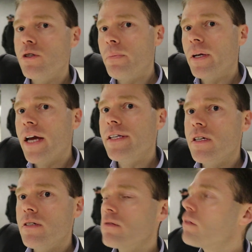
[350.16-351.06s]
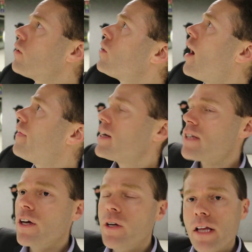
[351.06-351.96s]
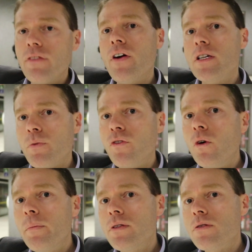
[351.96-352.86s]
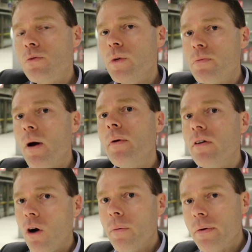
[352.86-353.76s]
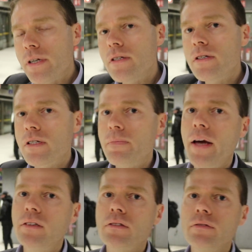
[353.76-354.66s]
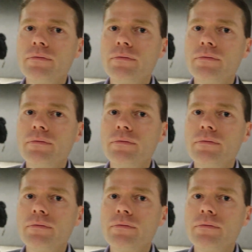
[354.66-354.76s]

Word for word: is duplicated, and that's how you get the fast performance which mobile operators expect.